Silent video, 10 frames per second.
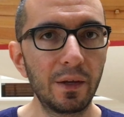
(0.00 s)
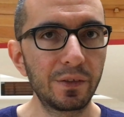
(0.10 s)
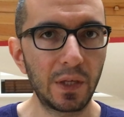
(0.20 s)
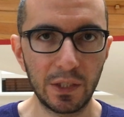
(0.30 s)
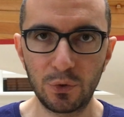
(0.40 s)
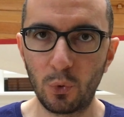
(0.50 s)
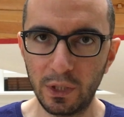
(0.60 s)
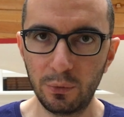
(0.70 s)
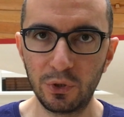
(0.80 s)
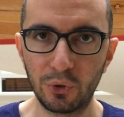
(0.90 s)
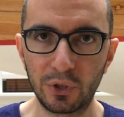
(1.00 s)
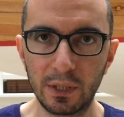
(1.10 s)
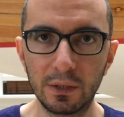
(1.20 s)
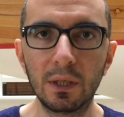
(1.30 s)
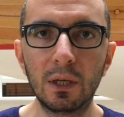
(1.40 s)
Cache whatever you
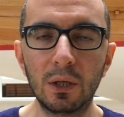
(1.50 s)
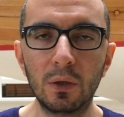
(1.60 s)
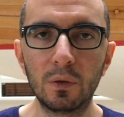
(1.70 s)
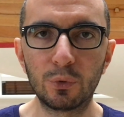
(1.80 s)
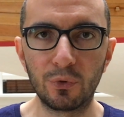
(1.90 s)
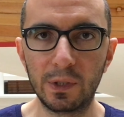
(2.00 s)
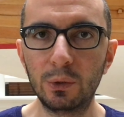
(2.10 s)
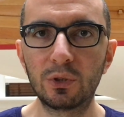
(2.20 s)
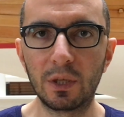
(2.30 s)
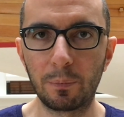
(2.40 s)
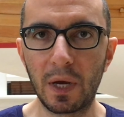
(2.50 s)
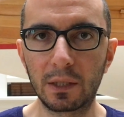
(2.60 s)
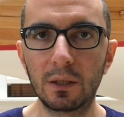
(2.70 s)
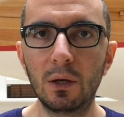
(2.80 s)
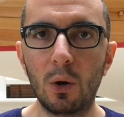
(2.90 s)
can to reduce the
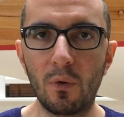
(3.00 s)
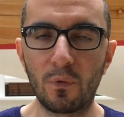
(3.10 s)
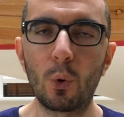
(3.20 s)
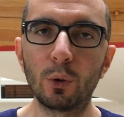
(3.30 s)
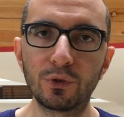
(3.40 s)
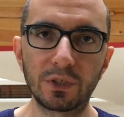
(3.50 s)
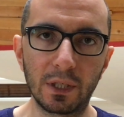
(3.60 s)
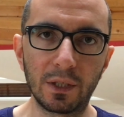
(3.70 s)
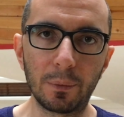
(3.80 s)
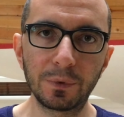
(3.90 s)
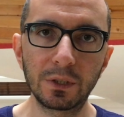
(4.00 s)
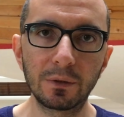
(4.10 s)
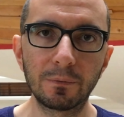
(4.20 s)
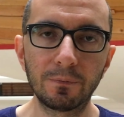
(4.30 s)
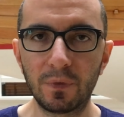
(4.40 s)
impact of cold startups.
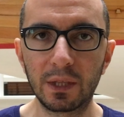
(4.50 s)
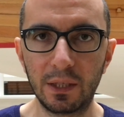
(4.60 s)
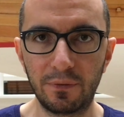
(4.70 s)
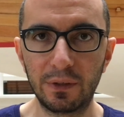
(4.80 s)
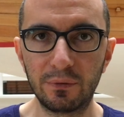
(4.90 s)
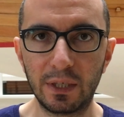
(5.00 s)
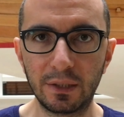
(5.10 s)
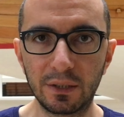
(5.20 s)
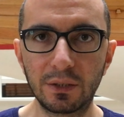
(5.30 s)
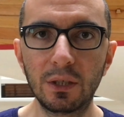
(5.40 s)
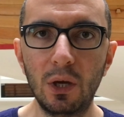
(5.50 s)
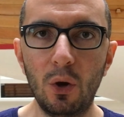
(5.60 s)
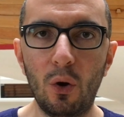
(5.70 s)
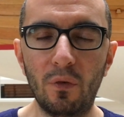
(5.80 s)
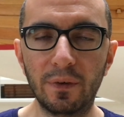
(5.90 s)
Different vendors
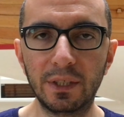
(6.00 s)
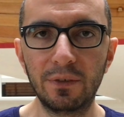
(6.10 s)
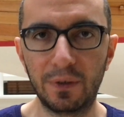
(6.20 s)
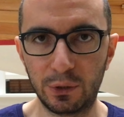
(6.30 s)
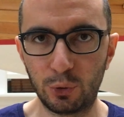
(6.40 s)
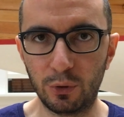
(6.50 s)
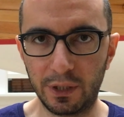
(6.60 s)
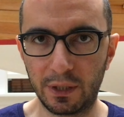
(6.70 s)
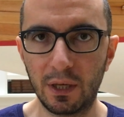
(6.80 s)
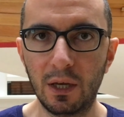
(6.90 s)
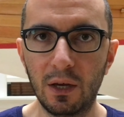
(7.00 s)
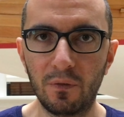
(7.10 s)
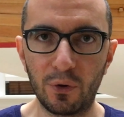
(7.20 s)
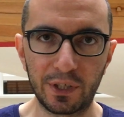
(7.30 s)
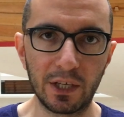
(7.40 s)
offer different tooling
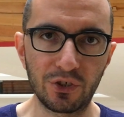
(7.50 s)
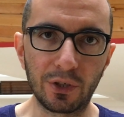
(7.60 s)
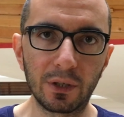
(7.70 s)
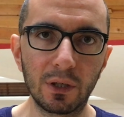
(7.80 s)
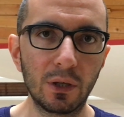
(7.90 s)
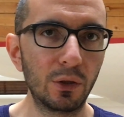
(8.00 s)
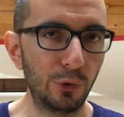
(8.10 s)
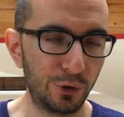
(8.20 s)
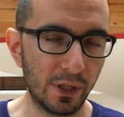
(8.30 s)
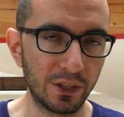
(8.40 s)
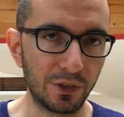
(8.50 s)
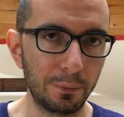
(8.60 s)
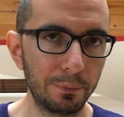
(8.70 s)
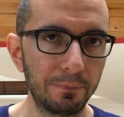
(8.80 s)
for caching. Utilize them.